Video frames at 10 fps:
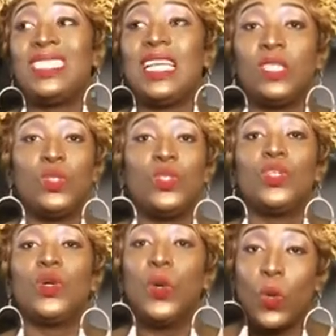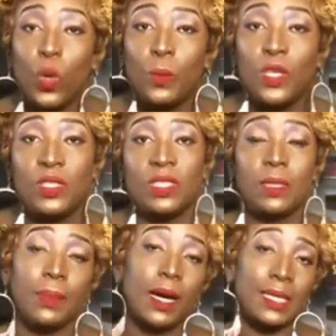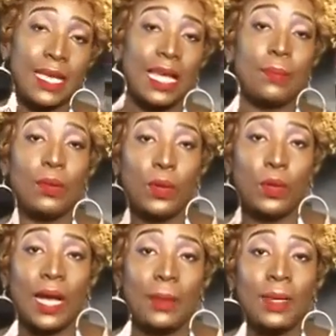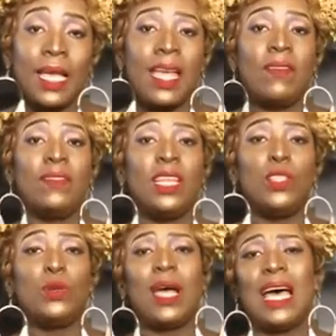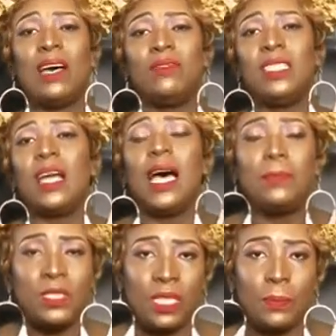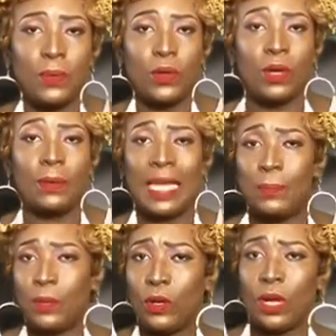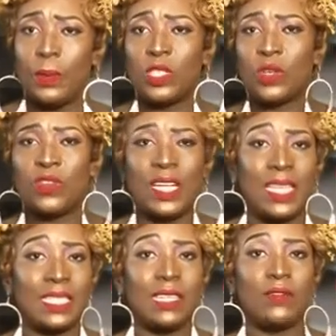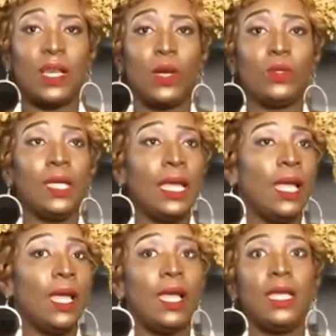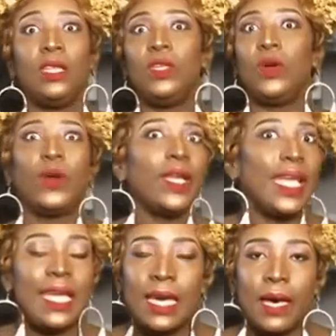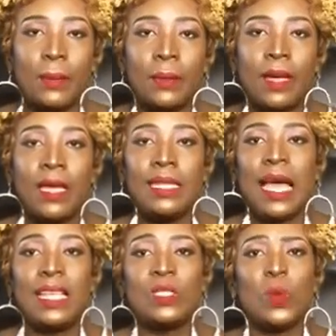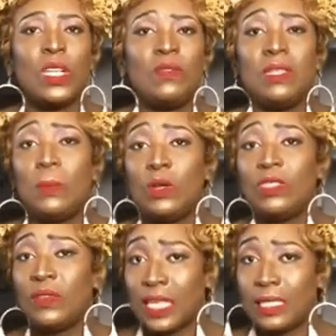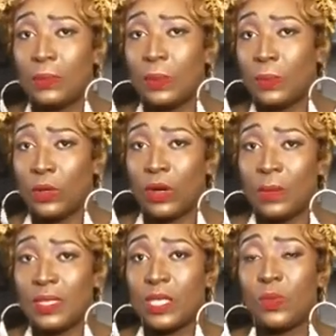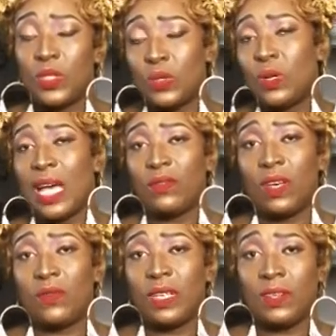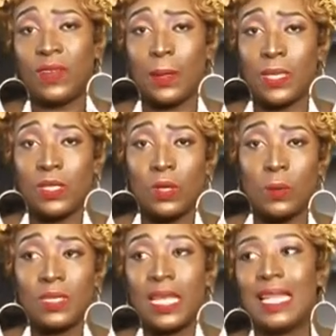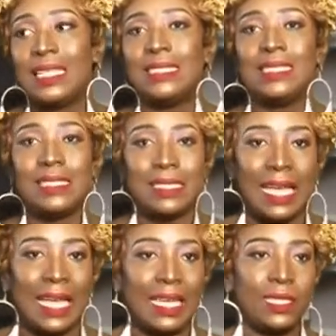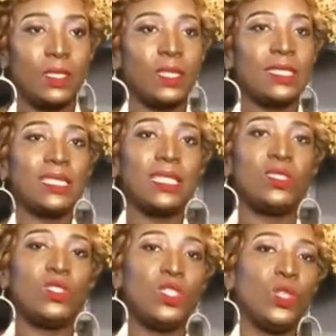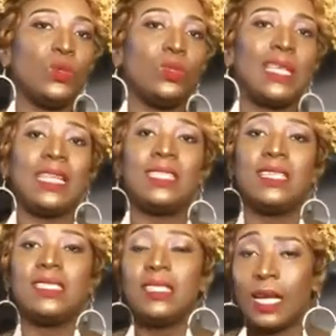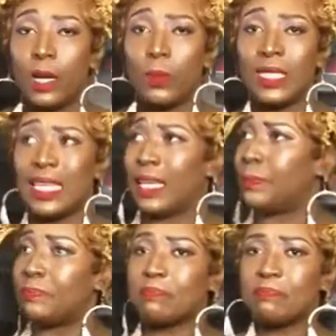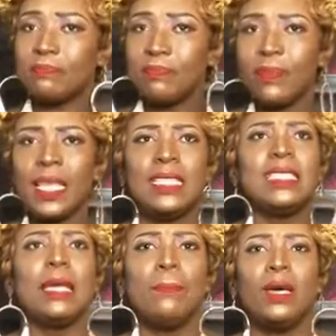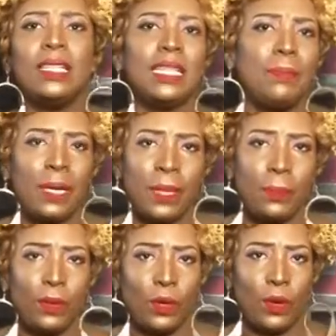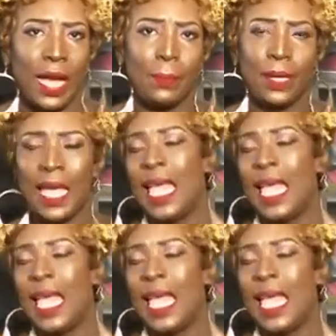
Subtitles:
get to your home using the box hand program. Then you have the option program. That program is created around your income. That is one of the most flexible programs that we do have offered at Fabulous Homes, and it's designed to assist you. That doesn't come with a monthly payment program.